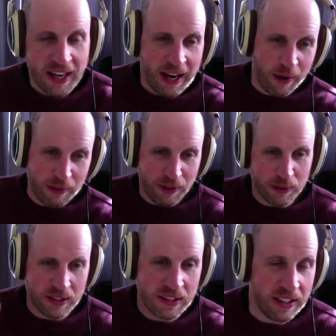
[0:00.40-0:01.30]
Howdy
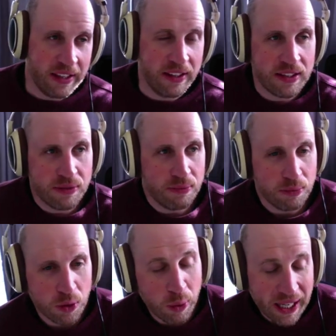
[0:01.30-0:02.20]
folks, in this
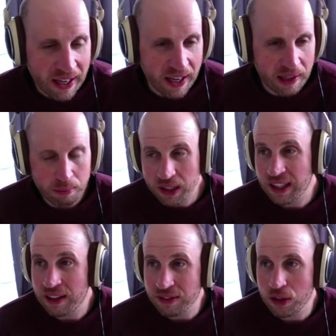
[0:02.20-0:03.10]
quick guide I'm going to
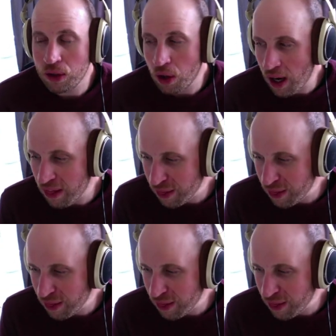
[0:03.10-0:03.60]
cover